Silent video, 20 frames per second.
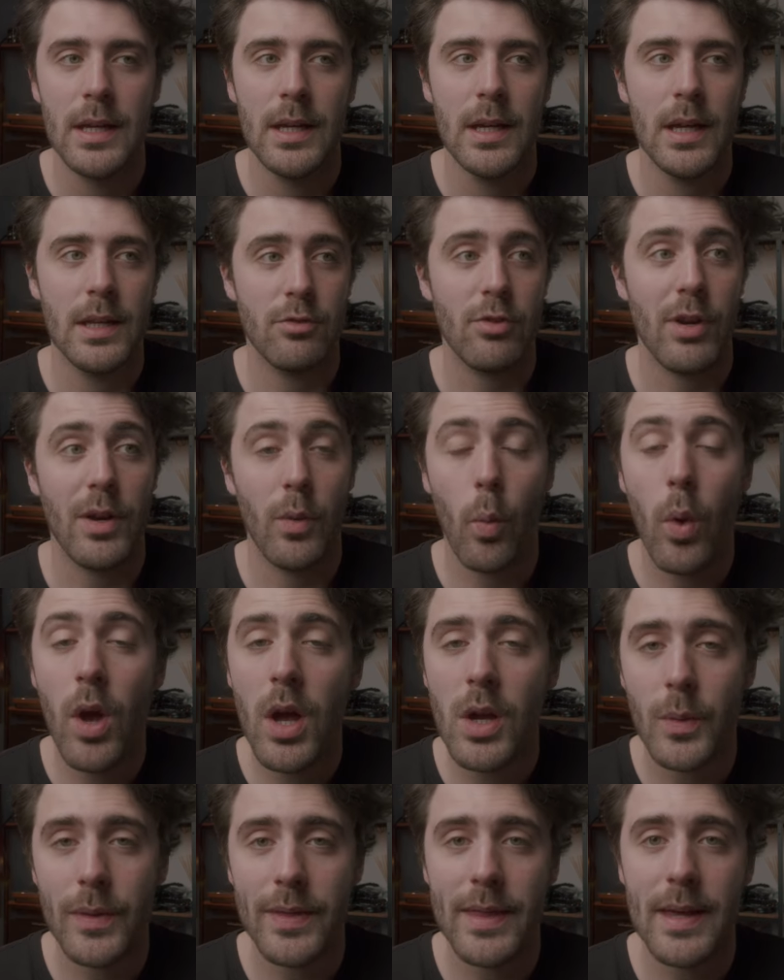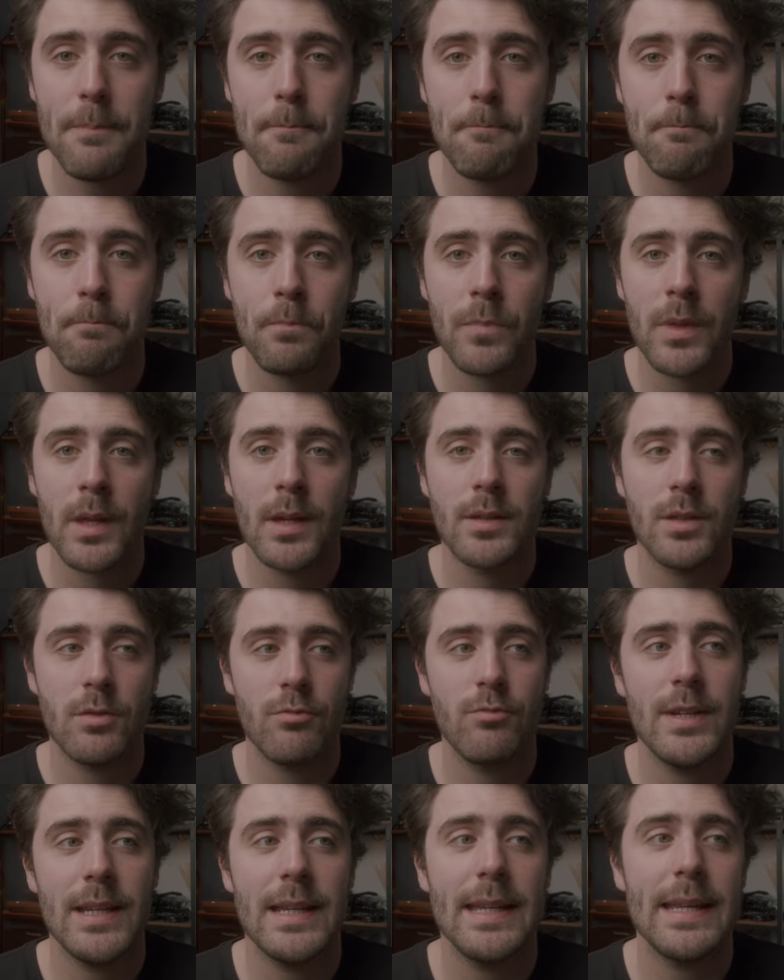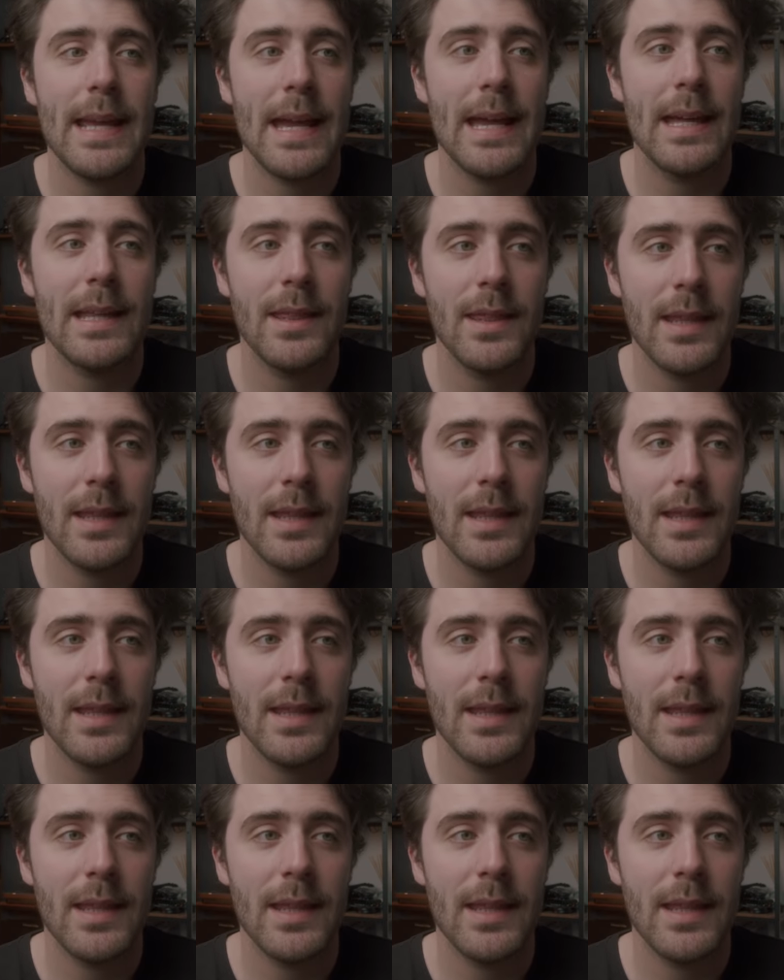and trying to work with them to really get